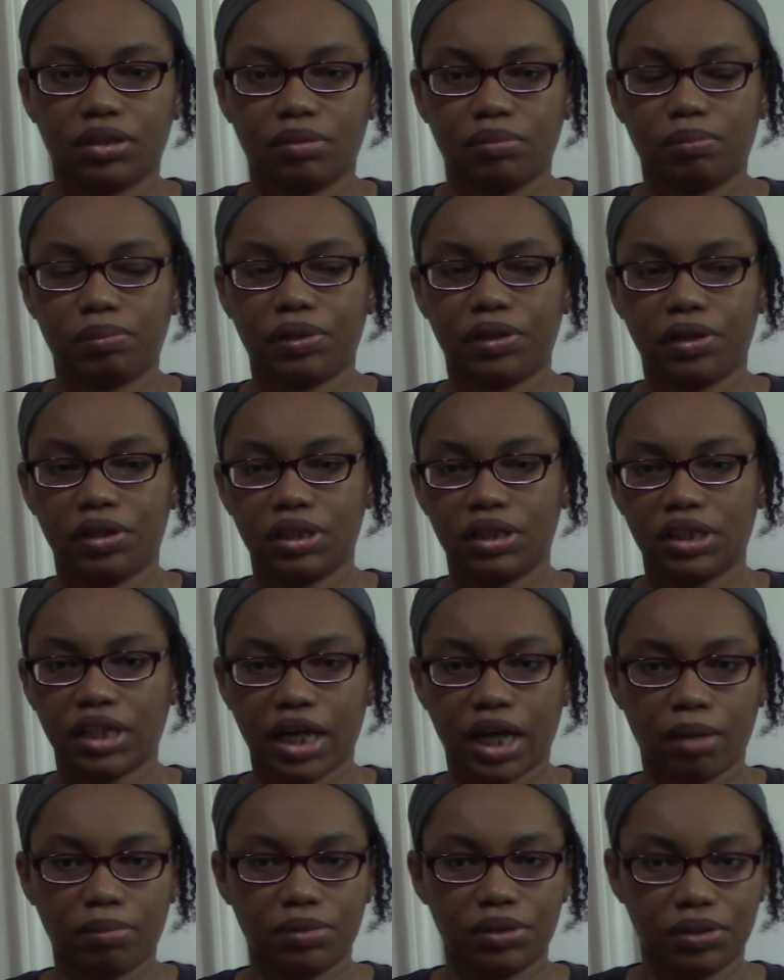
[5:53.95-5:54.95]
per
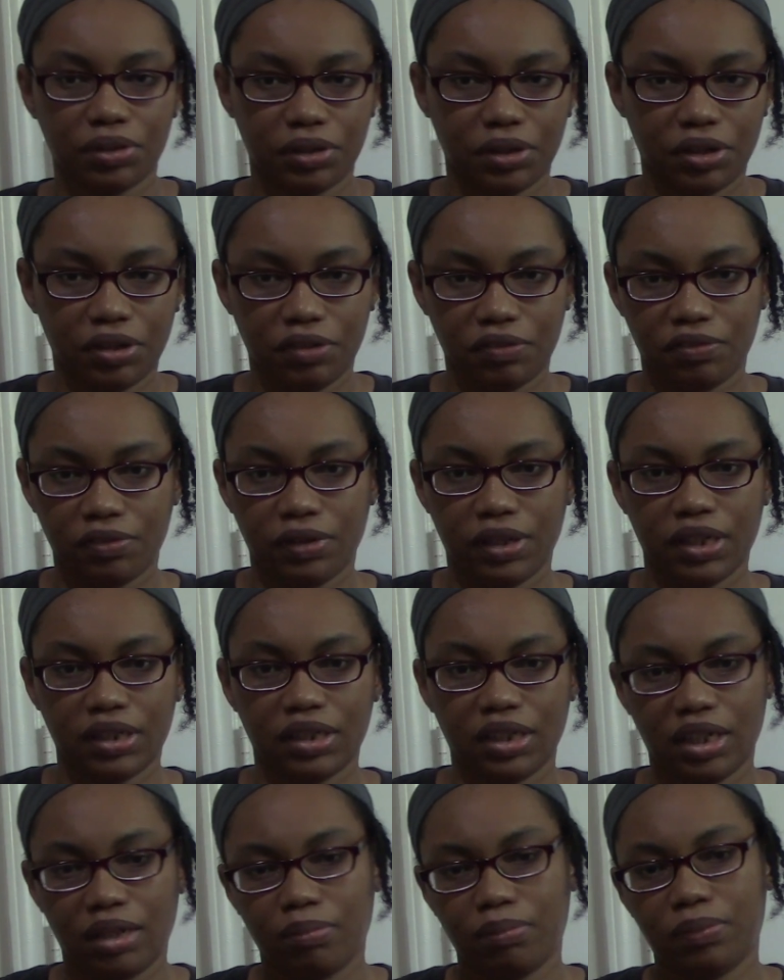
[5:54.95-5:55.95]
chapter, for
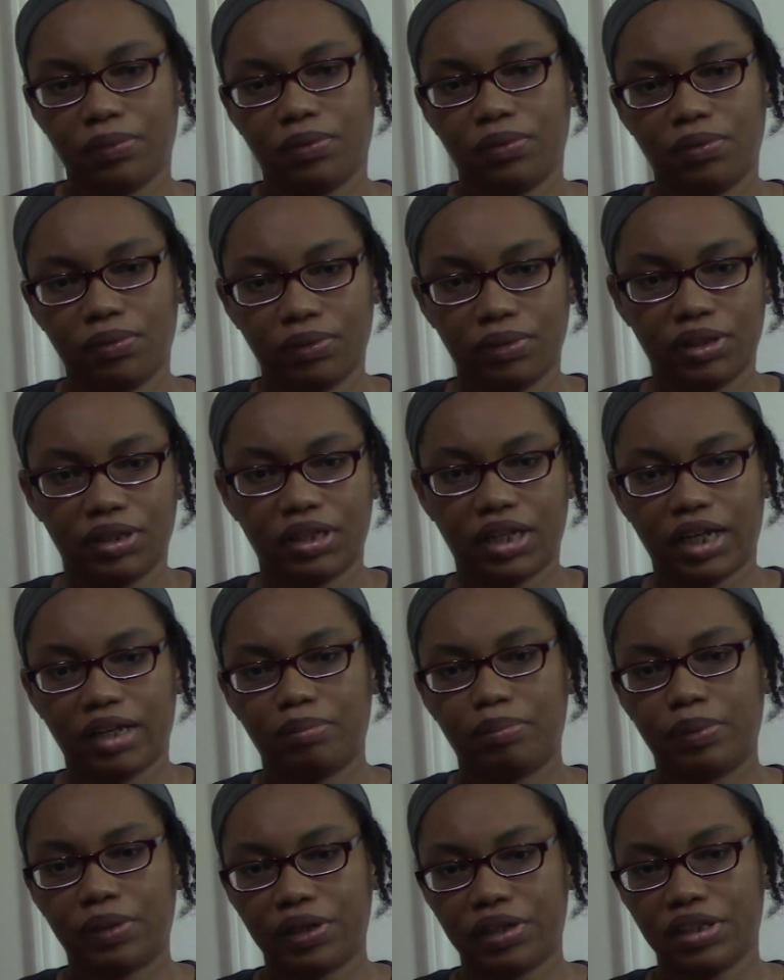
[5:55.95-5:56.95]
example, or
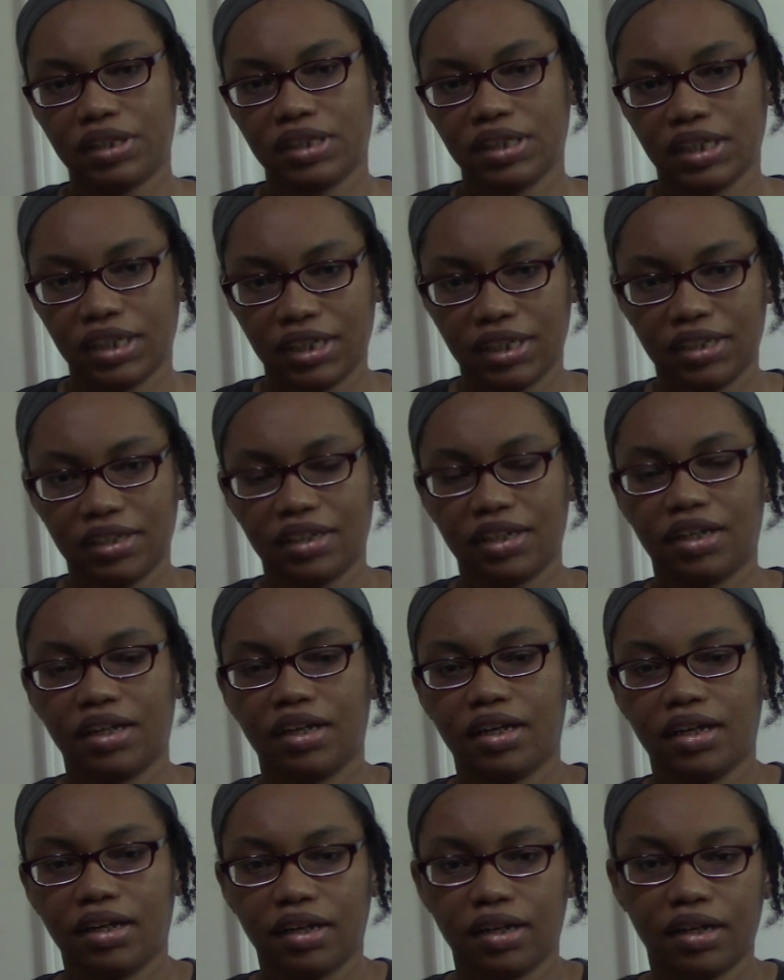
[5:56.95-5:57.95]
like per scene
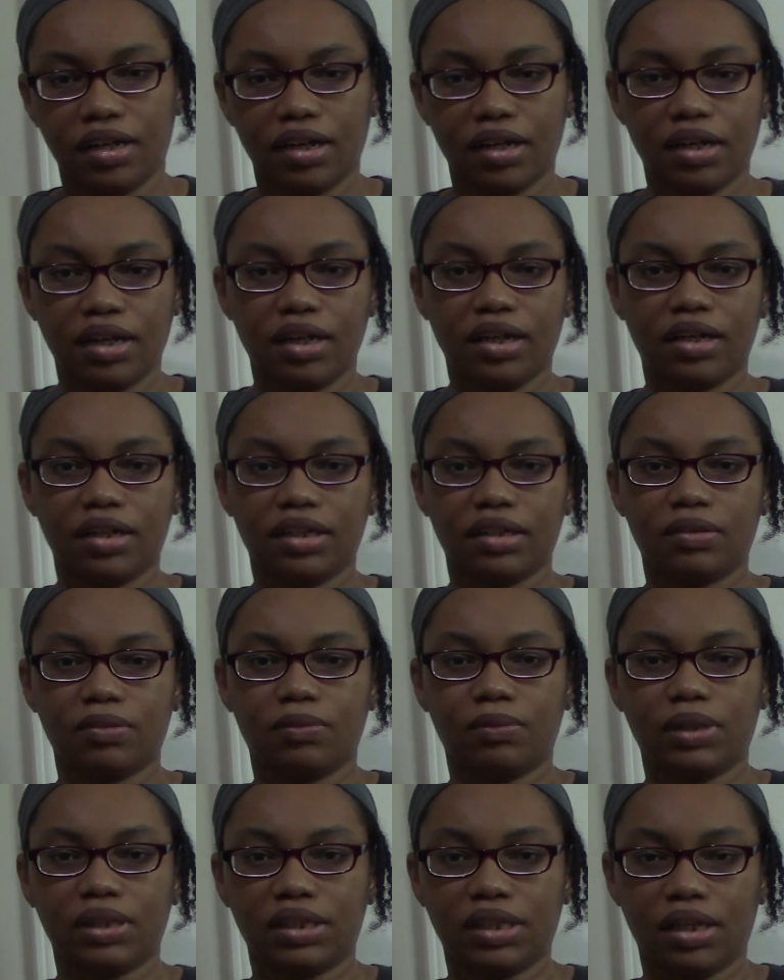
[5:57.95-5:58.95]

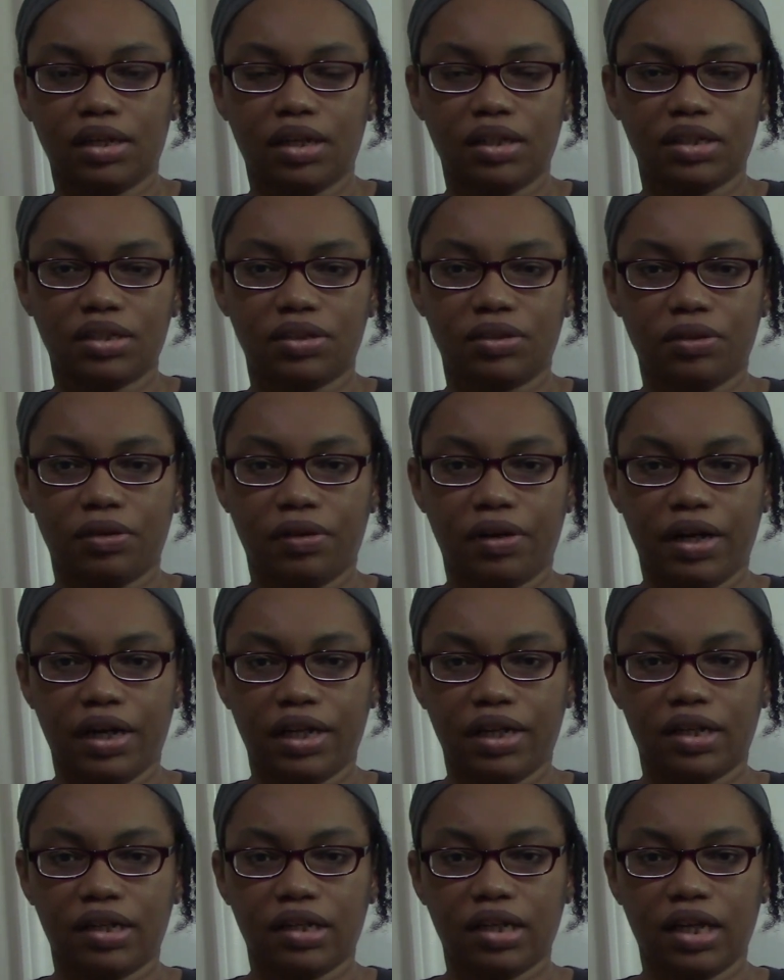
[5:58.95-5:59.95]
within a
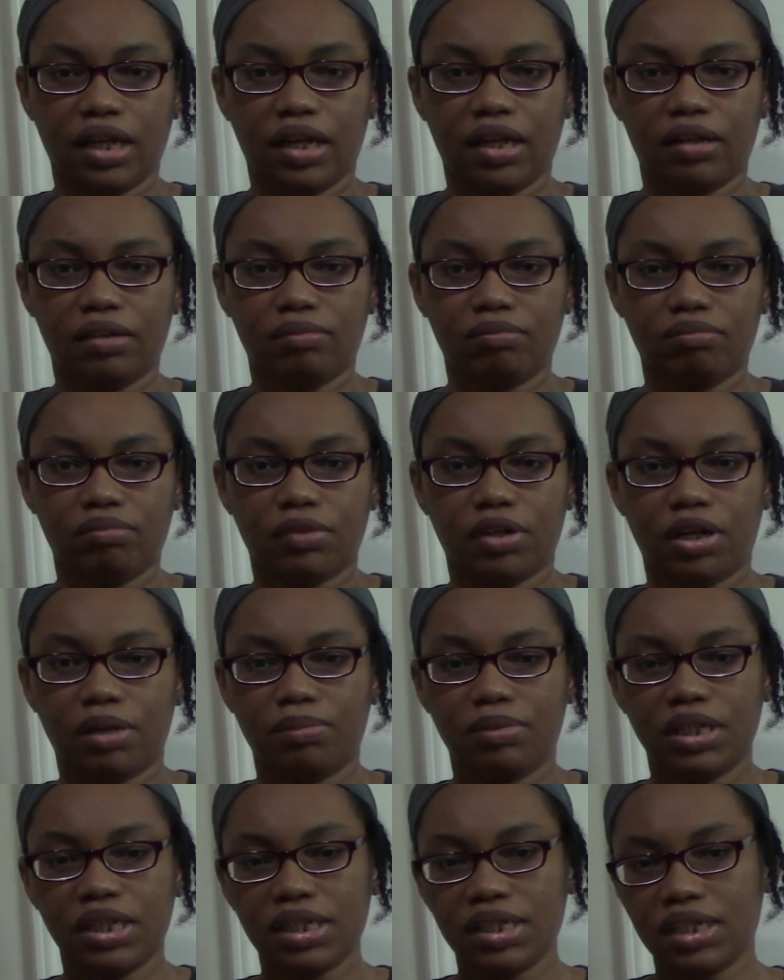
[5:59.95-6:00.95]
story. And
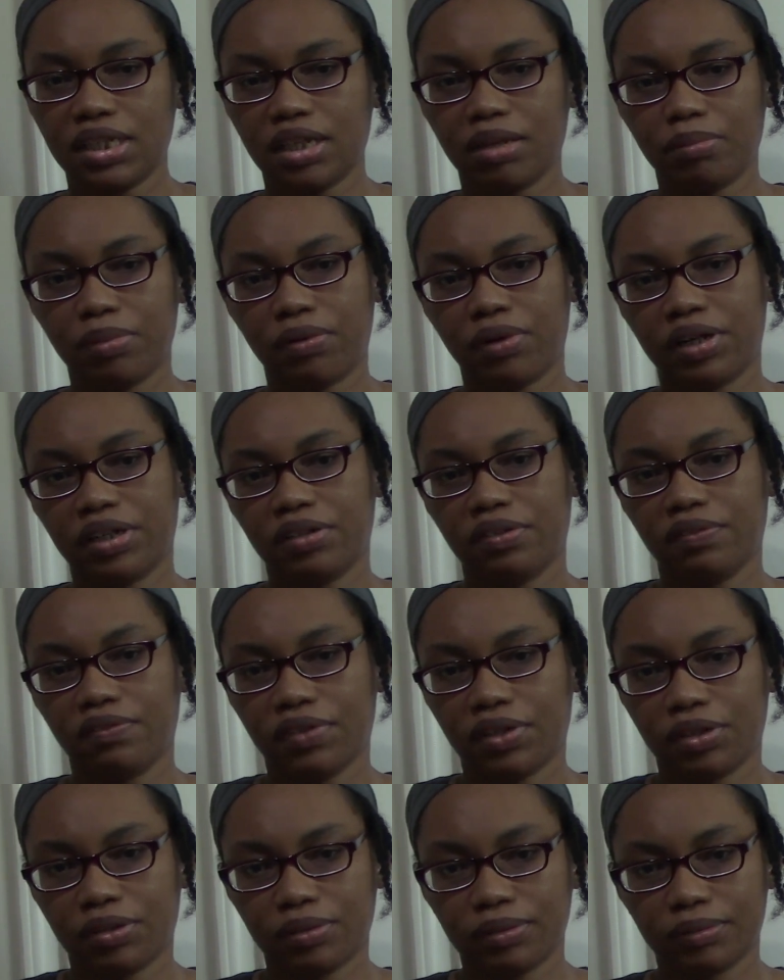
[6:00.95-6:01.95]
omniscient point of
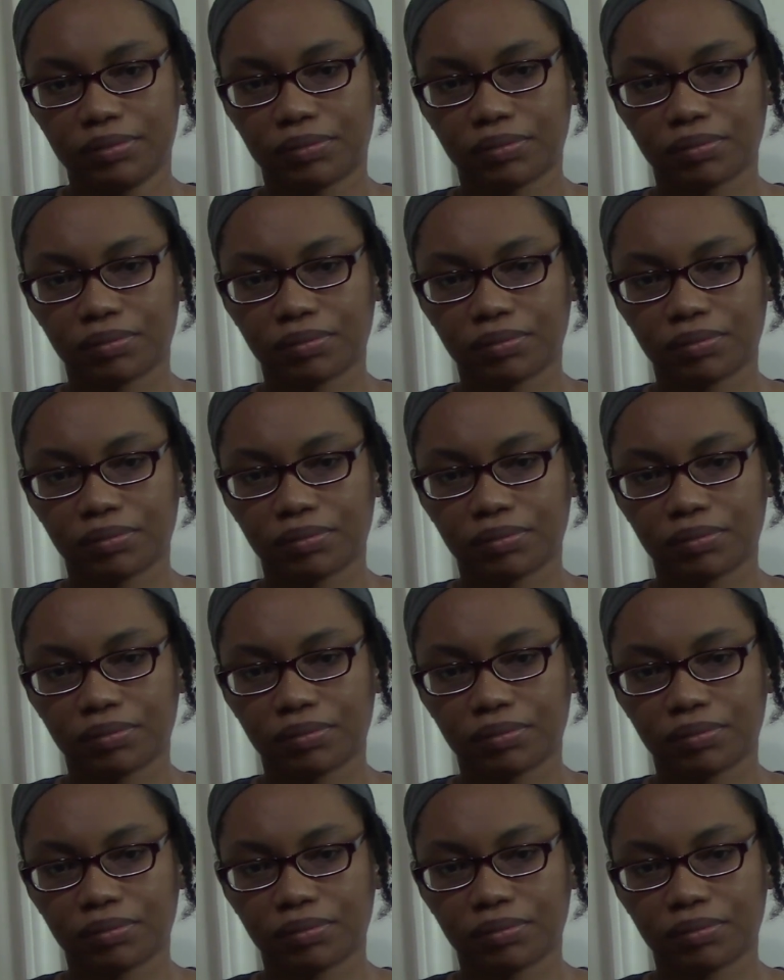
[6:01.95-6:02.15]
view